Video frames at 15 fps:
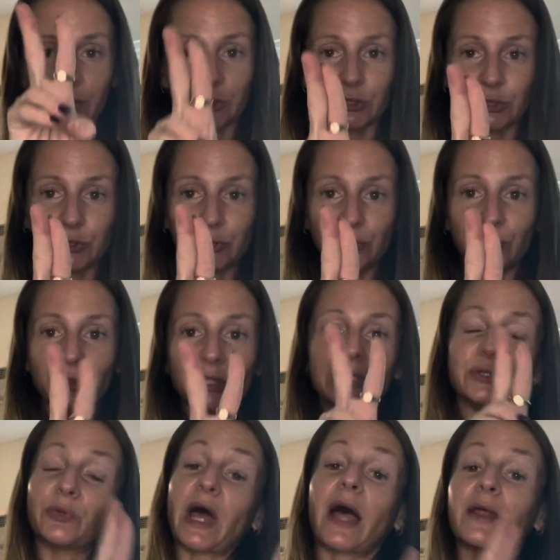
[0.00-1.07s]
the two, the
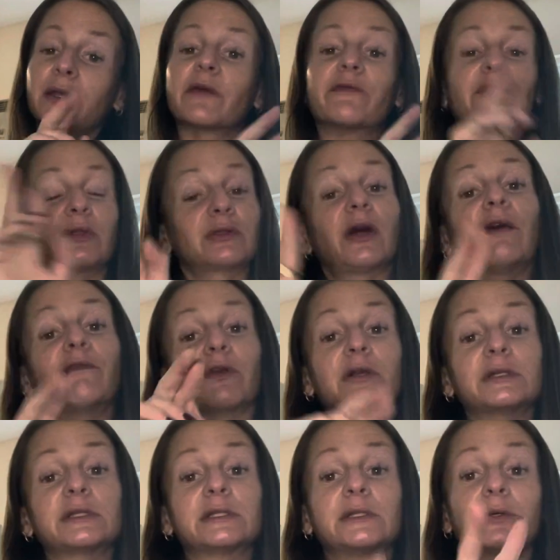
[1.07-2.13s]
duality of the
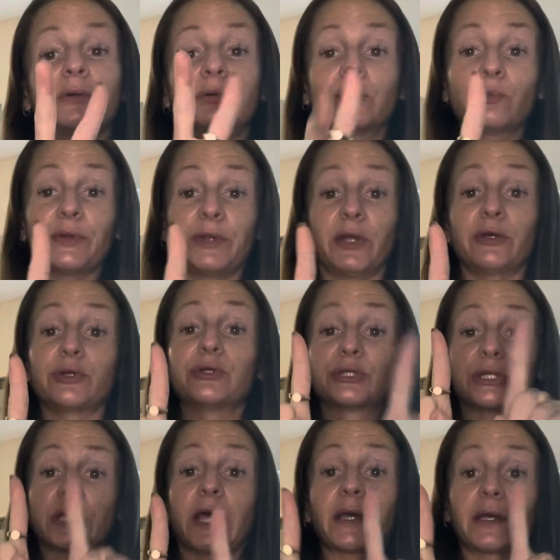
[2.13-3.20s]
lovers, when they're
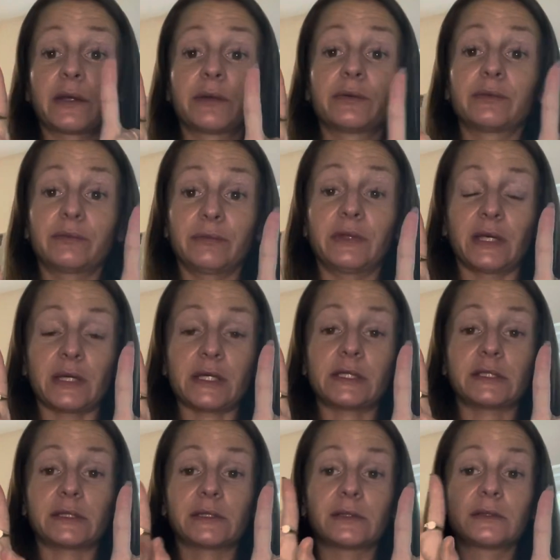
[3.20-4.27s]
usually like
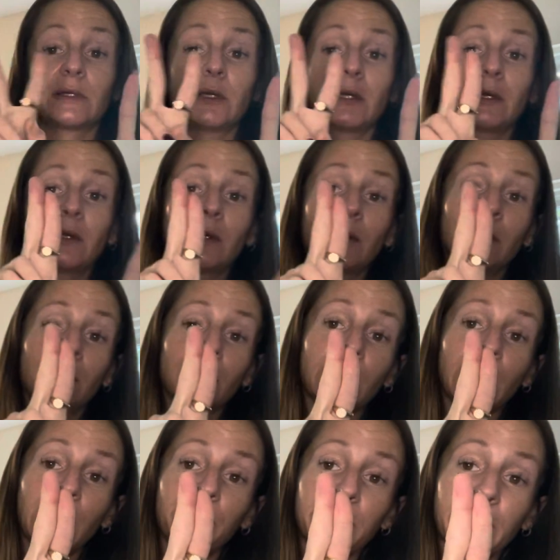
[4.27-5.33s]
this,
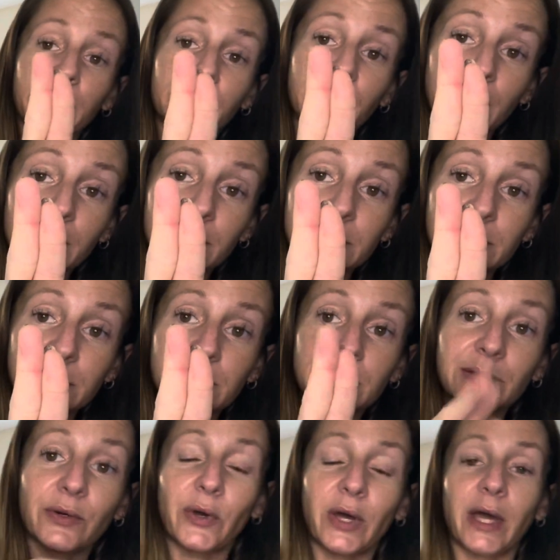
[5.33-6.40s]
came like this,
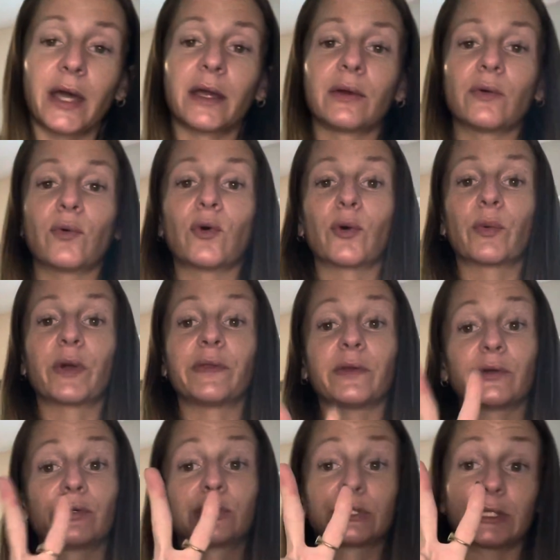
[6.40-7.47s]
okay? Or when they're
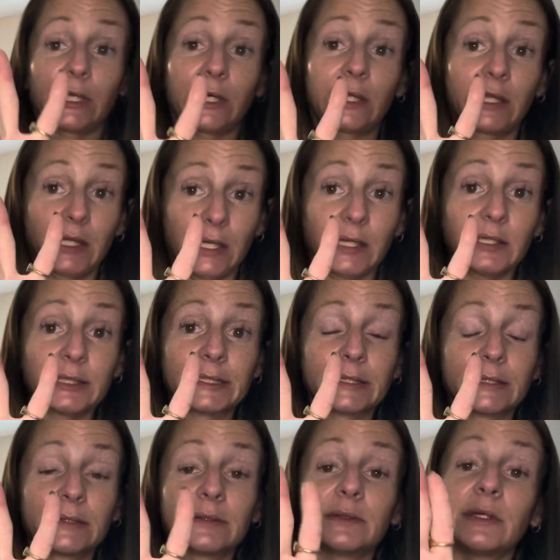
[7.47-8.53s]
usually like
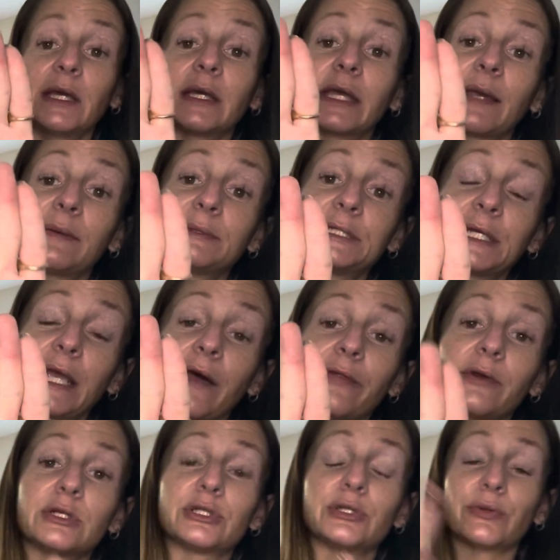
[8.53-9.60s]
this, it came
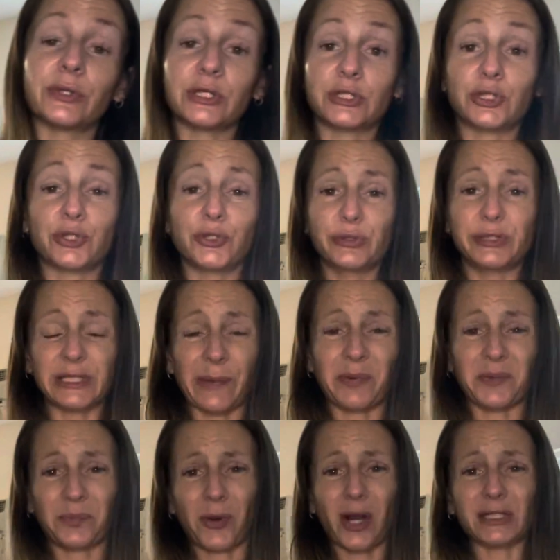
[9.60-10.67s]
together. So the two
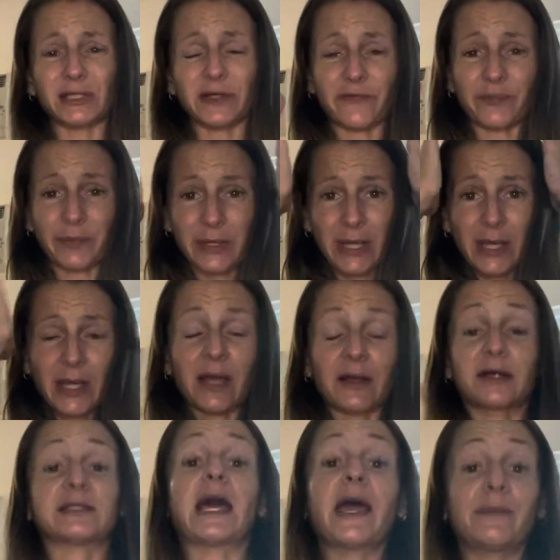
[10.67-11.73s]
separate parts of,
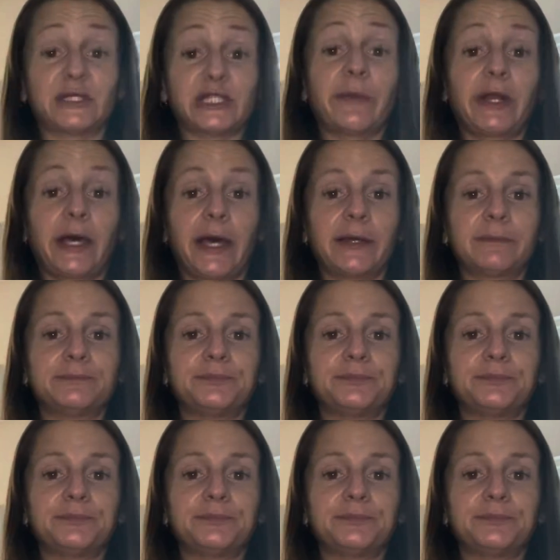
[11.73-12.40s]
because I am a Gemini.